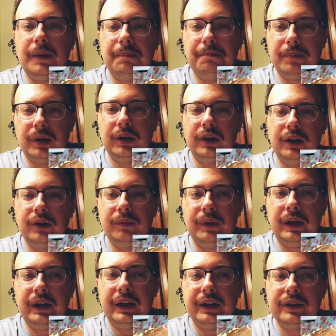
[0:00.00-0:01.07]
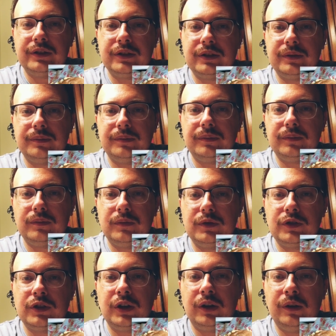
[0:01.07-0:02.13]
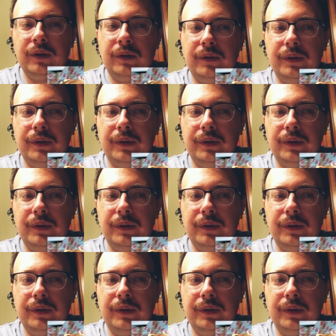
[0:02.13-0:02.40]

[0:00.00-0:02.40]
burger wise. So